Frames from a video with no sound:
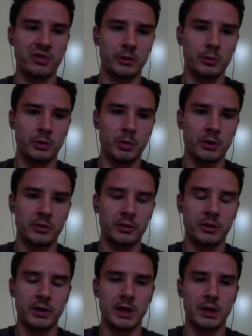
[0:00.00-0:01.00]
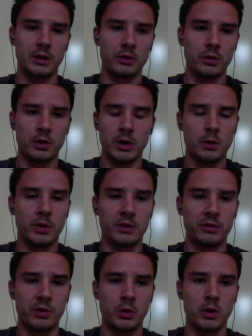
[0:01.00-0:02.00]
Facebook posts a day or
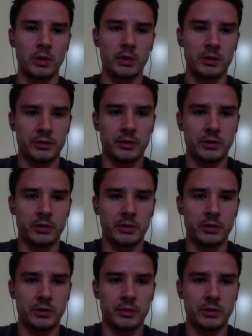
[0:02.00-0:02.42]
whatever you want.